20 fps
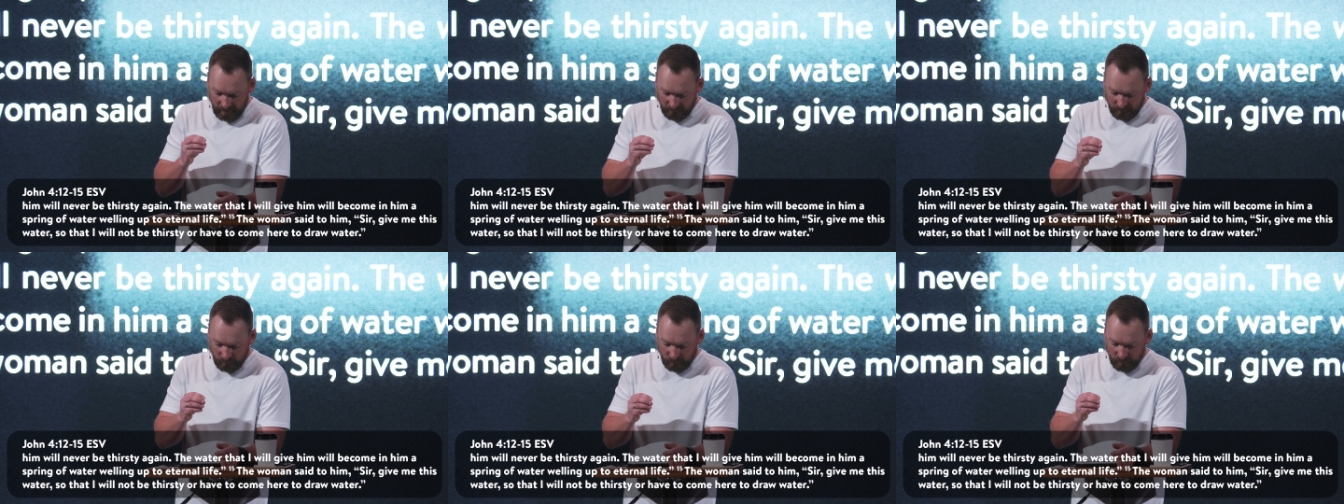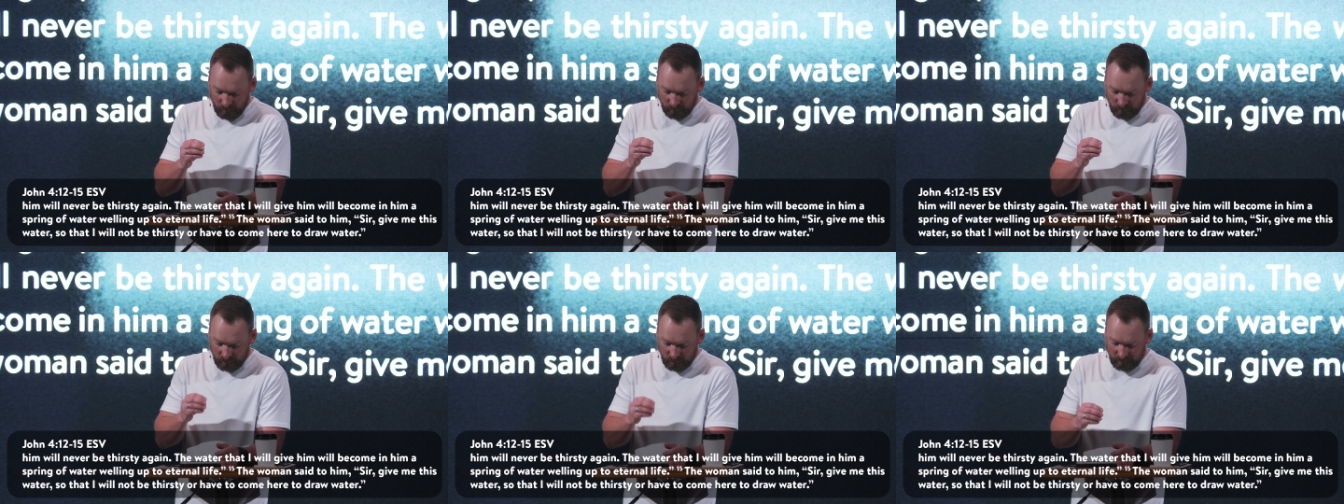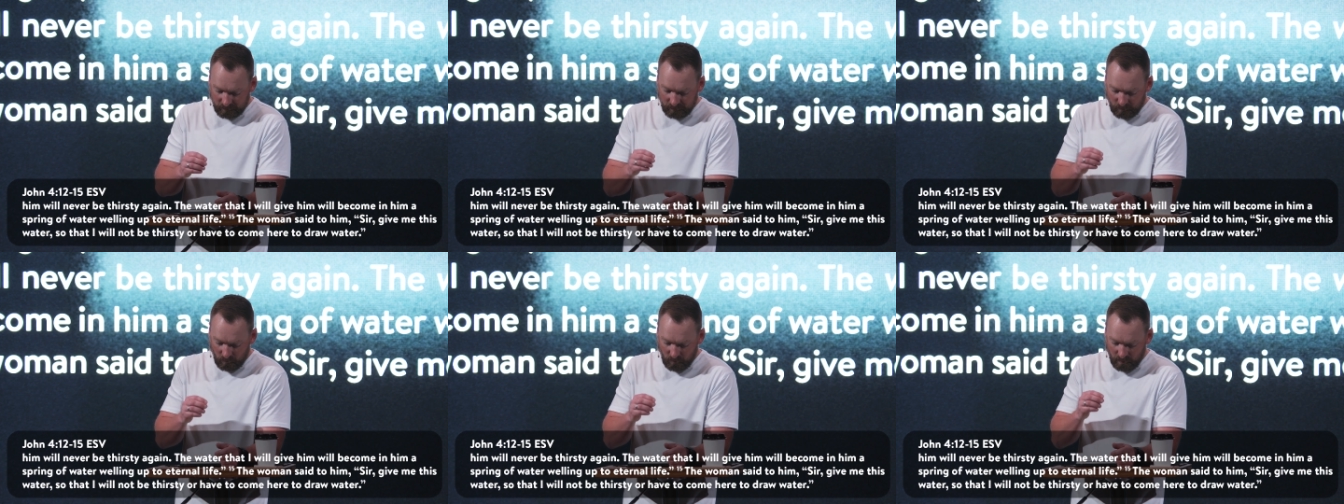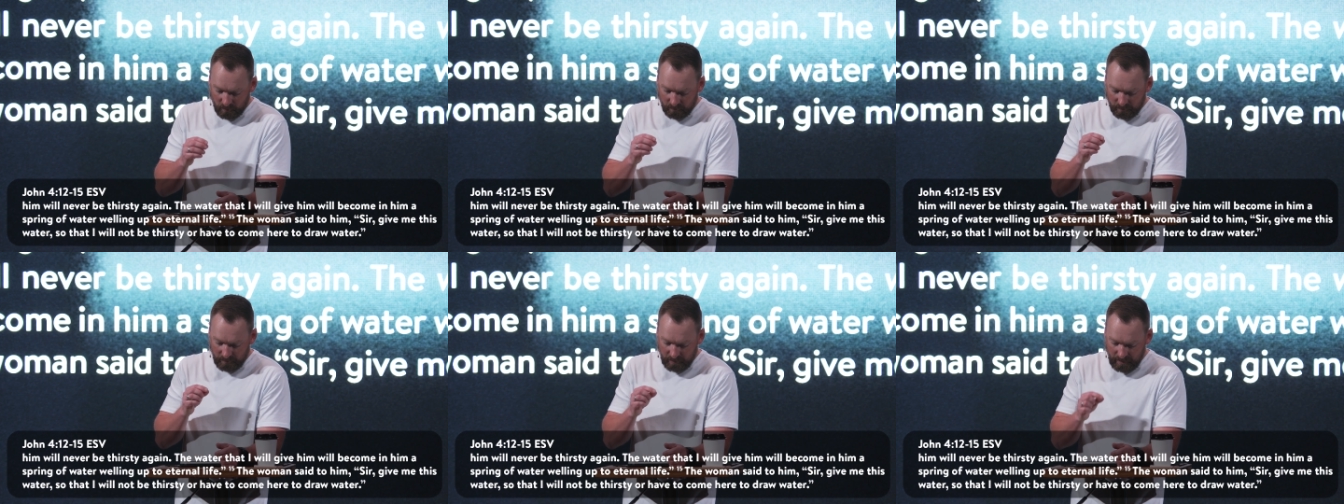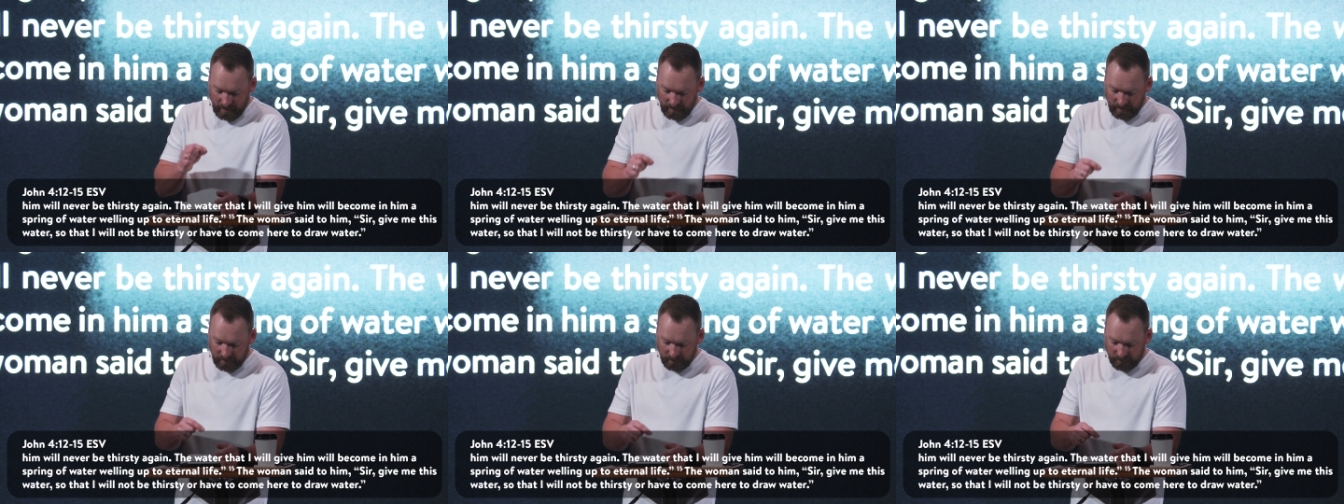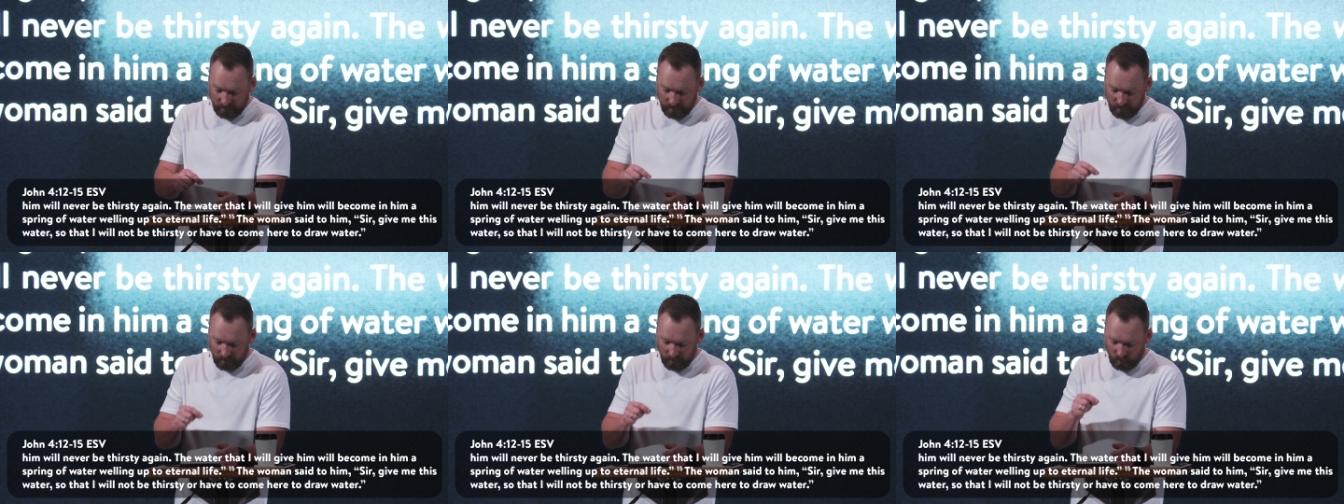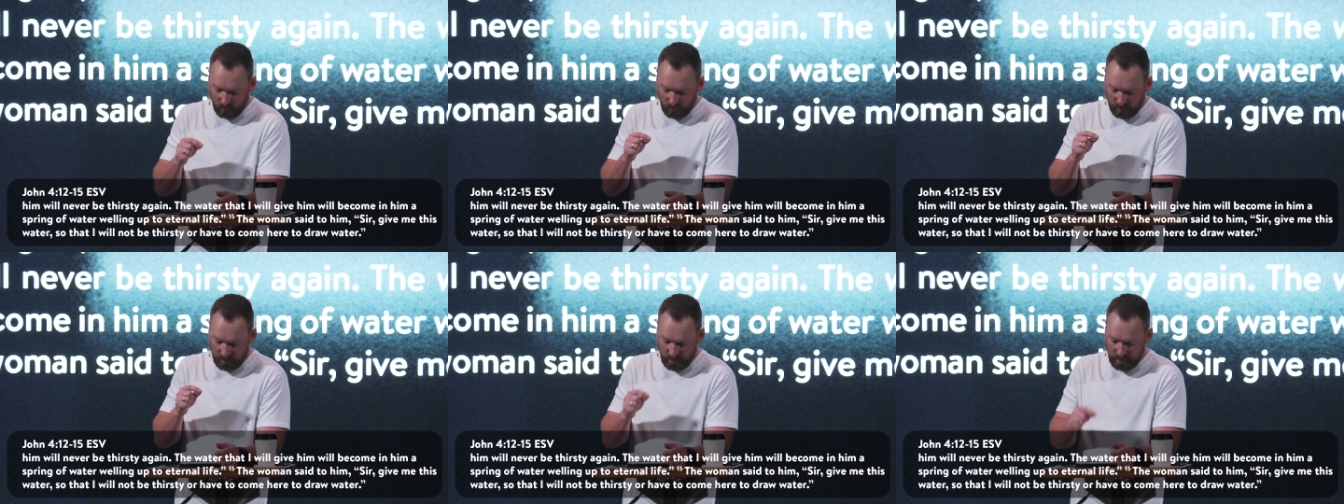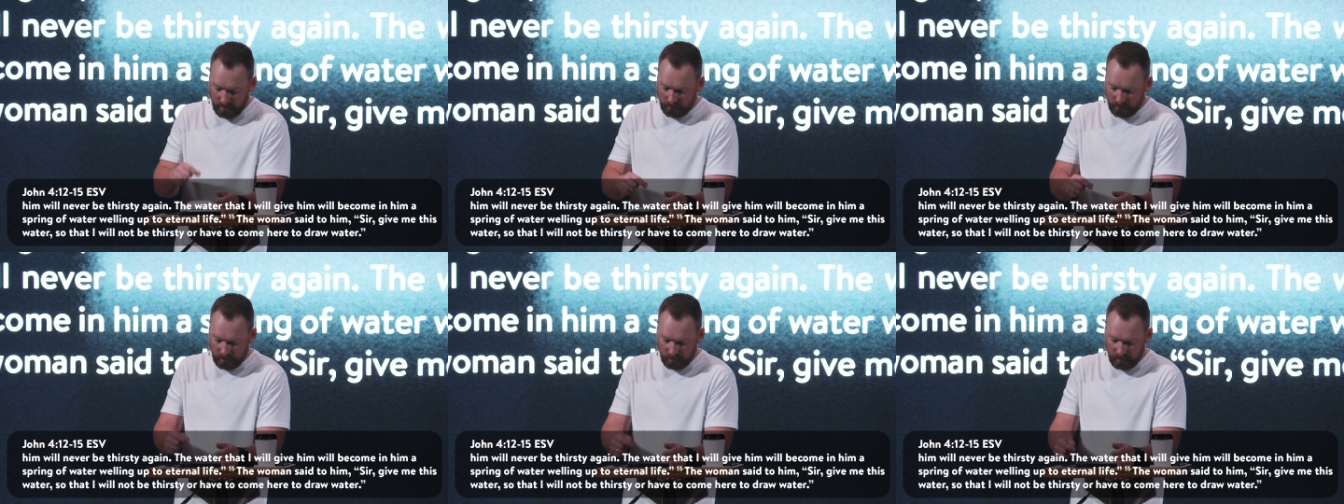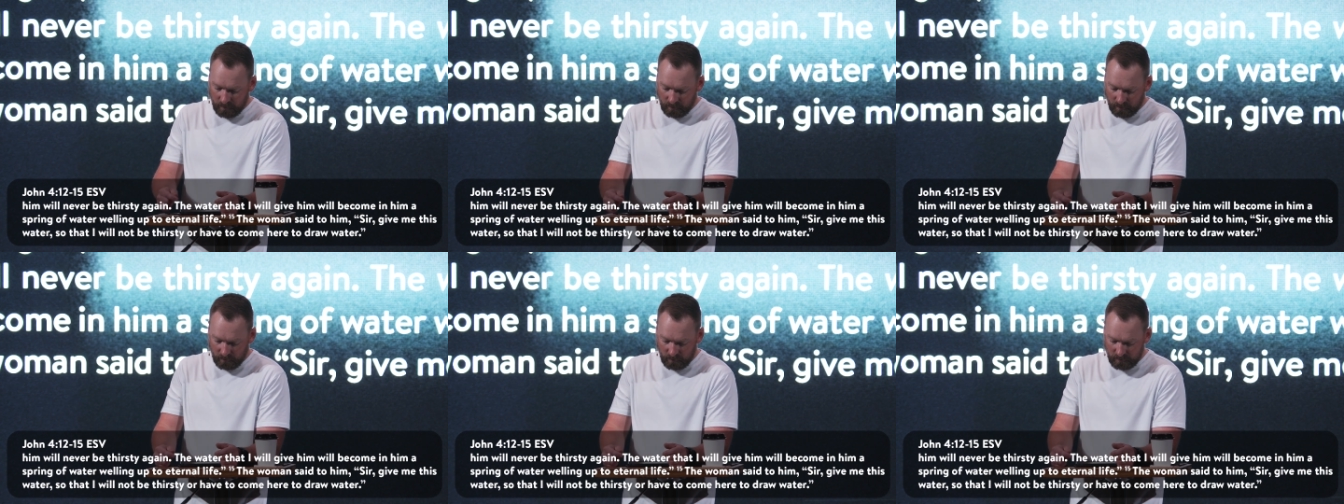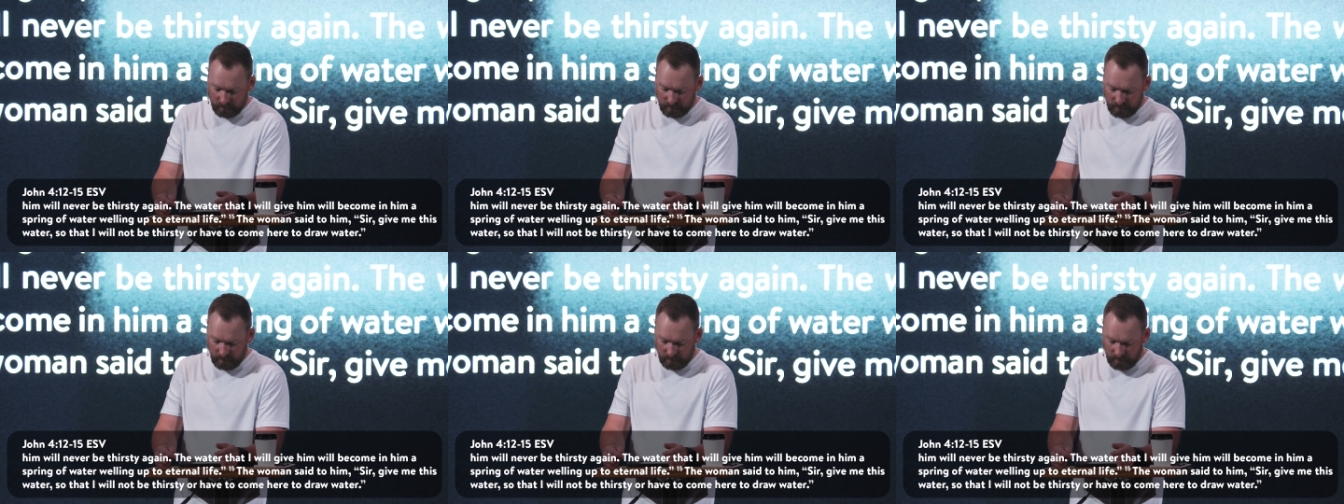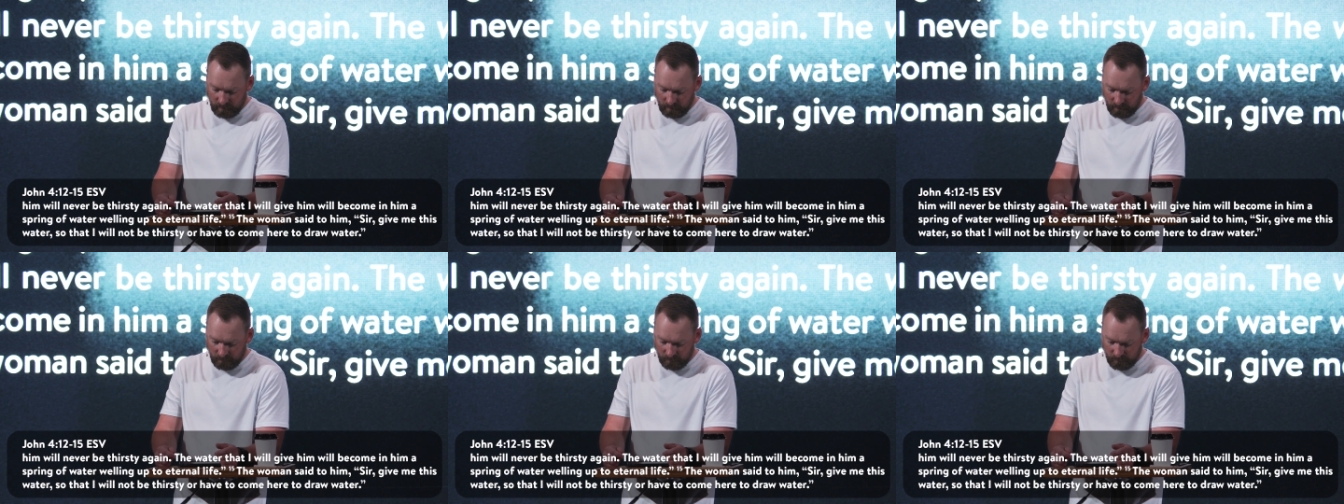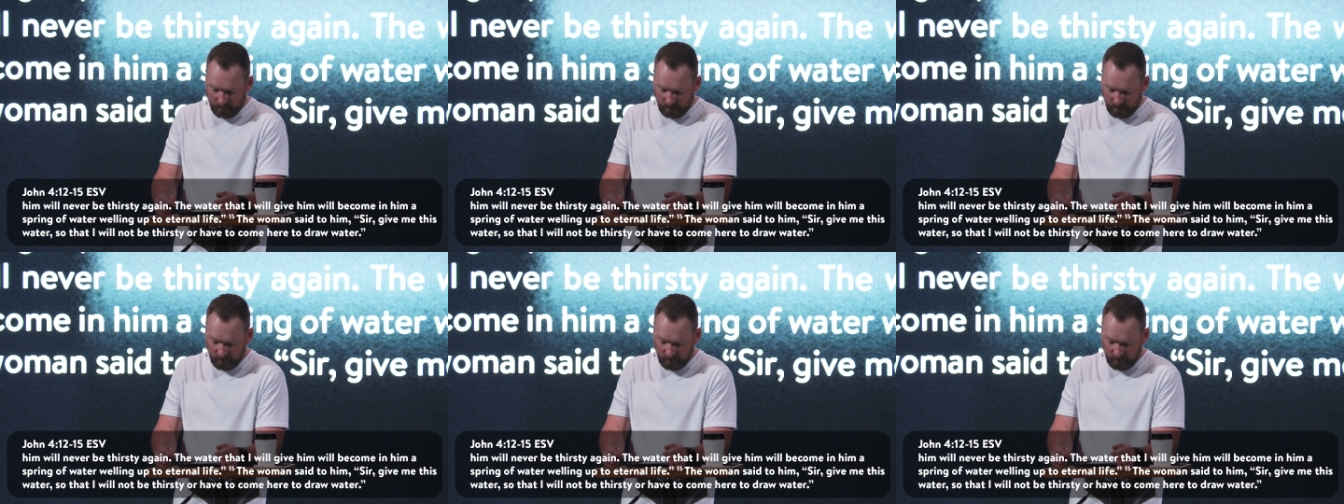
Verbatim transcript: everyone who drinks the water that I give him will never be thirsty again.